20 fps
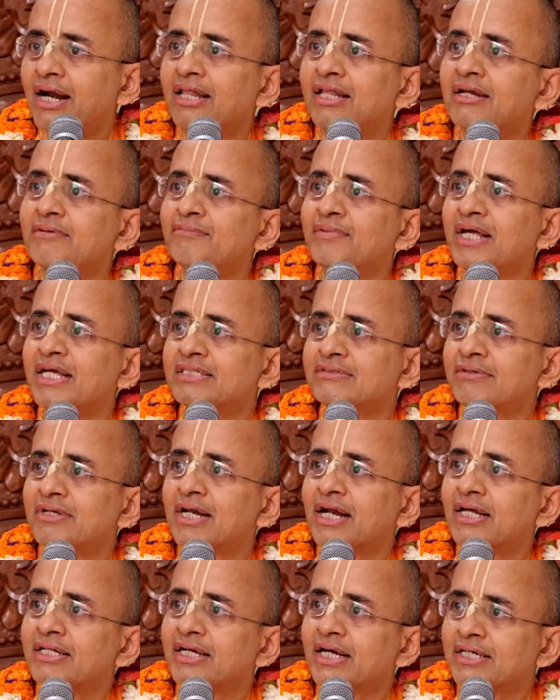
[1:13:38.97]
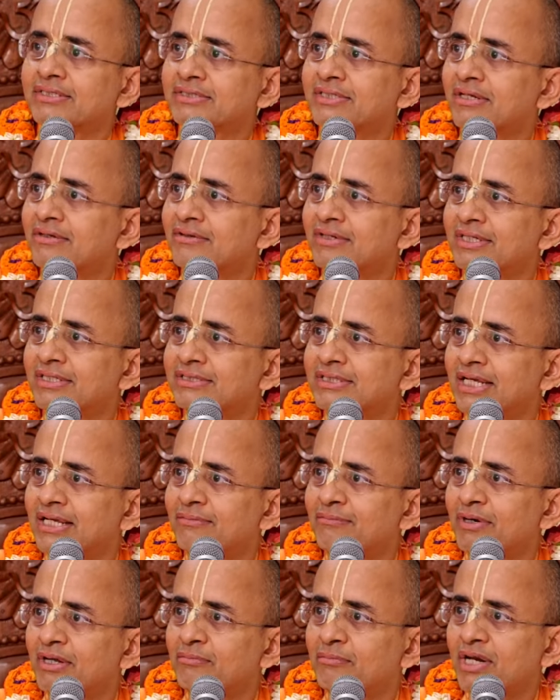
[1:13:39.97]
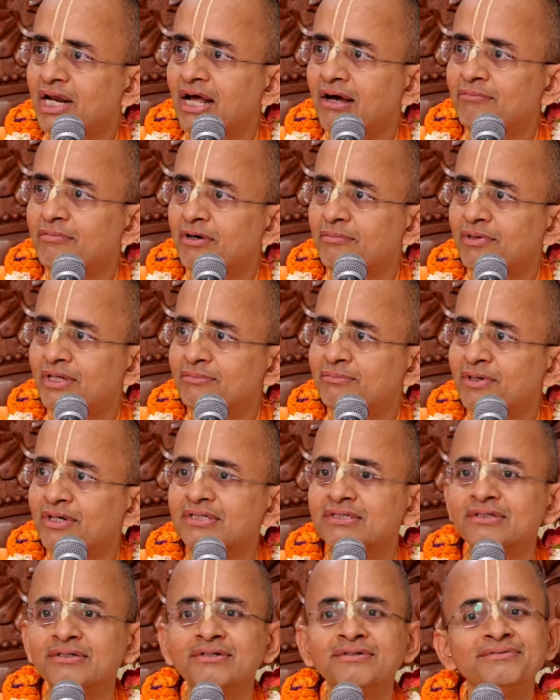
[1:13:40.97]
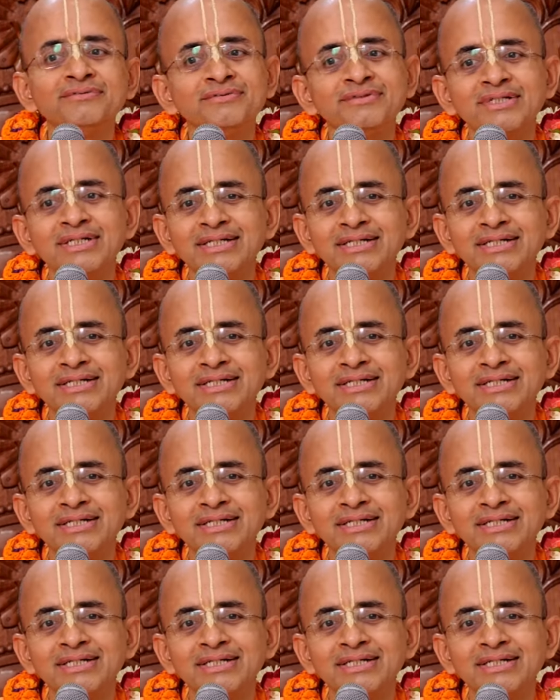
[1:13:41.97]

Another place when Radhakrishnan will say, Manmanabha Madbhakto,